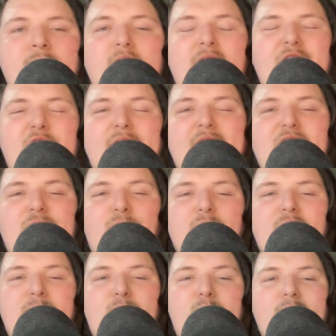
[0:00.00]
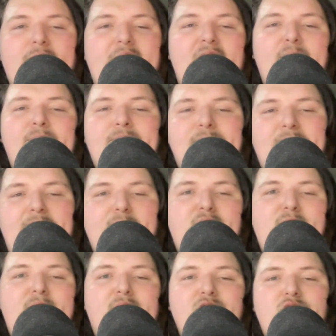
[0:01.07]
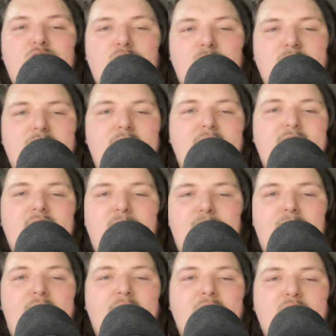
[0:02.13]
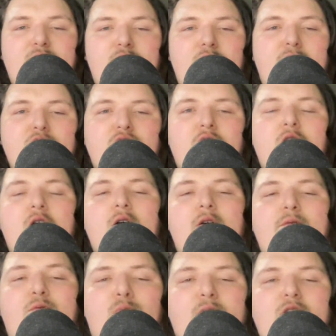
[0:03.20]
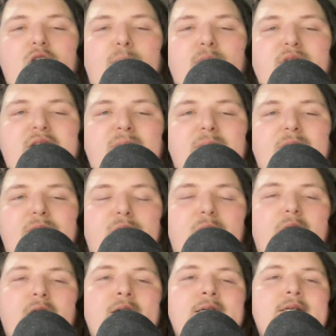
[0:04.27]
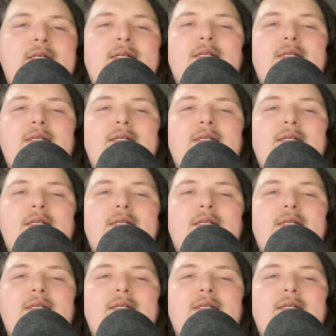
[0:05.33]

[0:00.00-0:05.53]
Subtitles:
another nice 14-point game, 9 rebounds, 2 assists, a block, 2 turnovers, 42% from the floor.